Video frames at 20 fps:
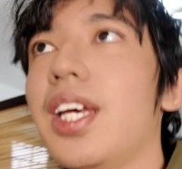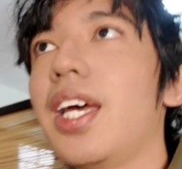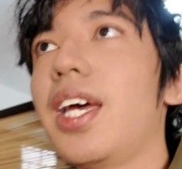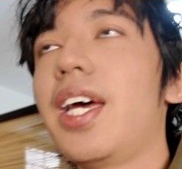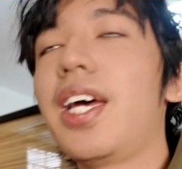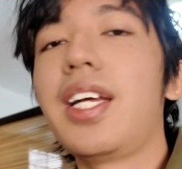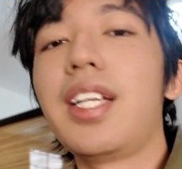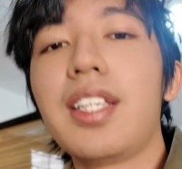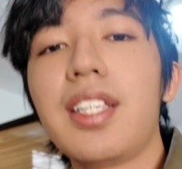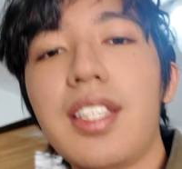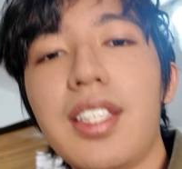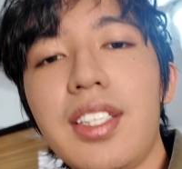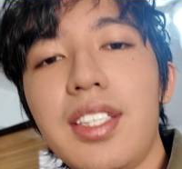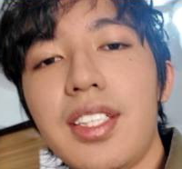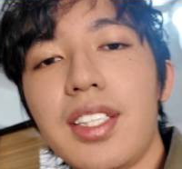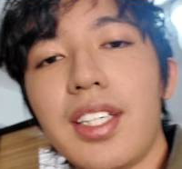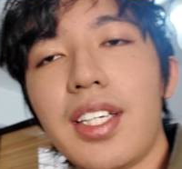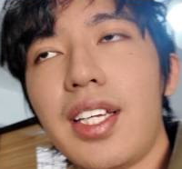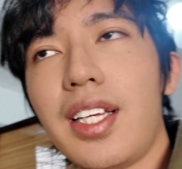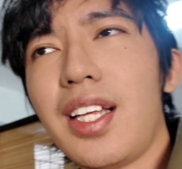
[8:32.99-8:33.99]
and
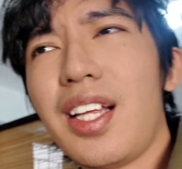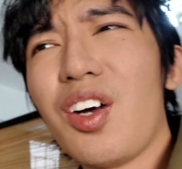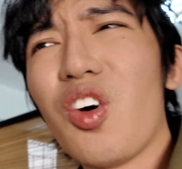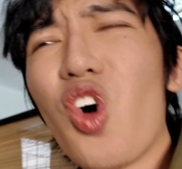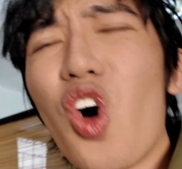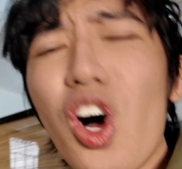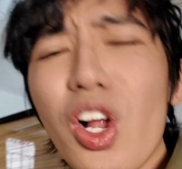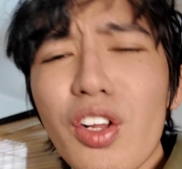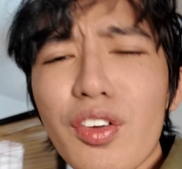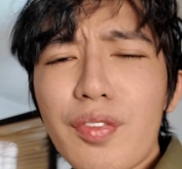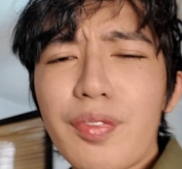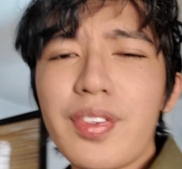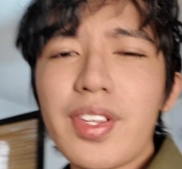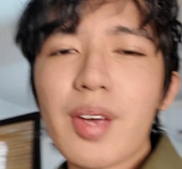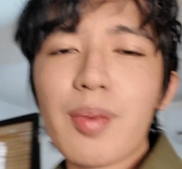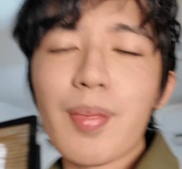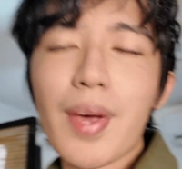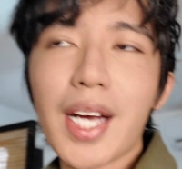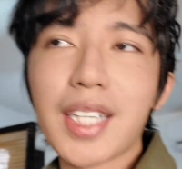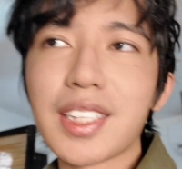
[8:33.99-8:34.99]
all of
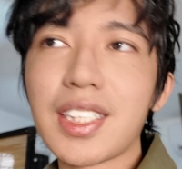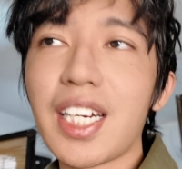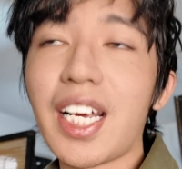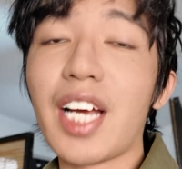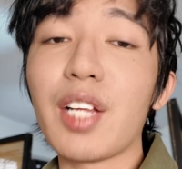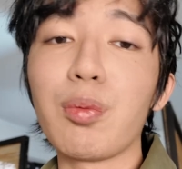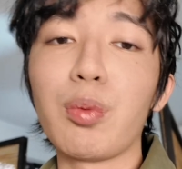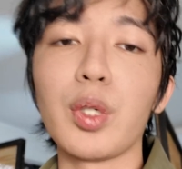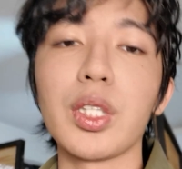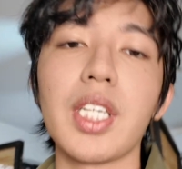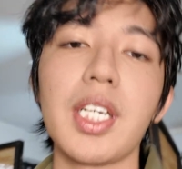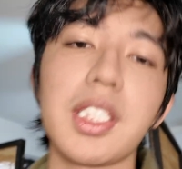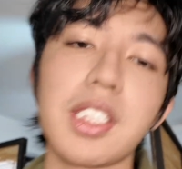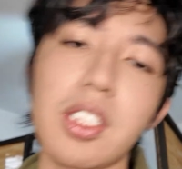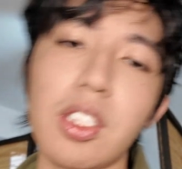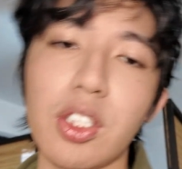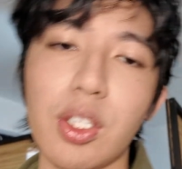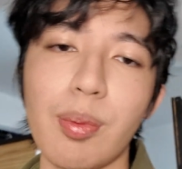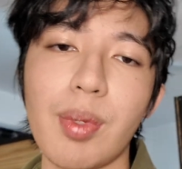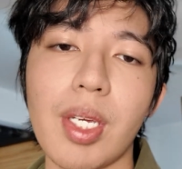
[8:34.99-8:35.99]
them actually had
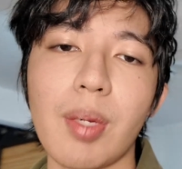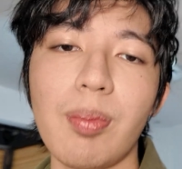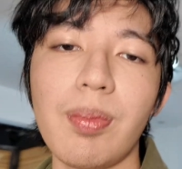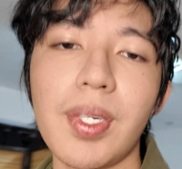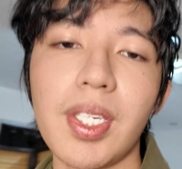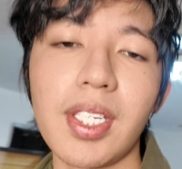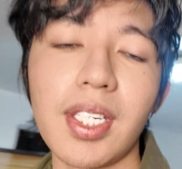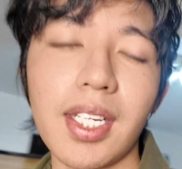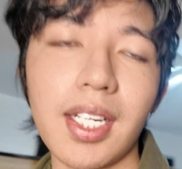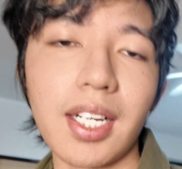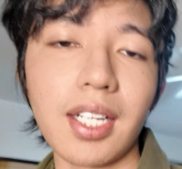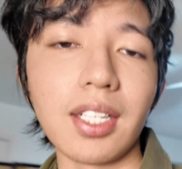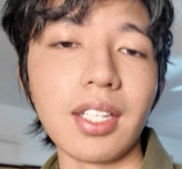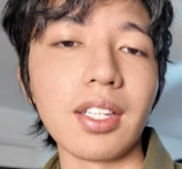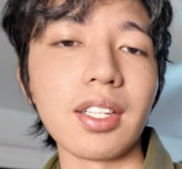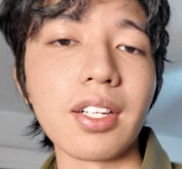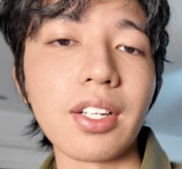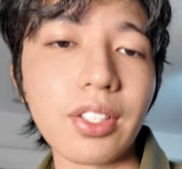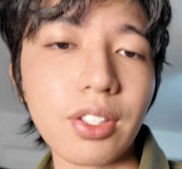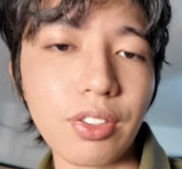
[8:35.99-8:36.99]
potential to make me a
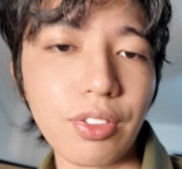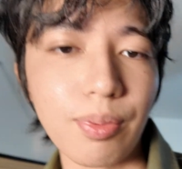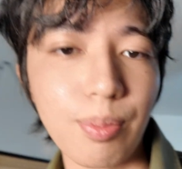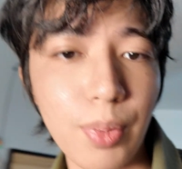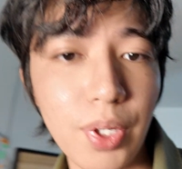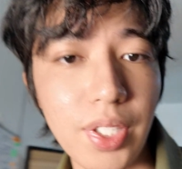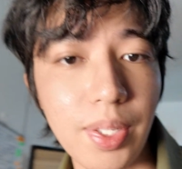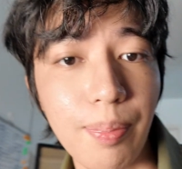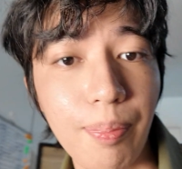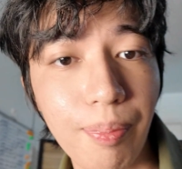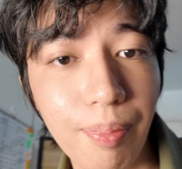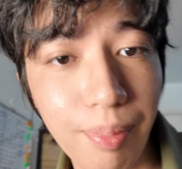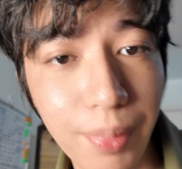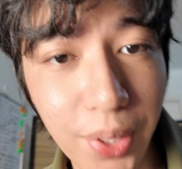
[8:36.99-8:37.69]
lot of money,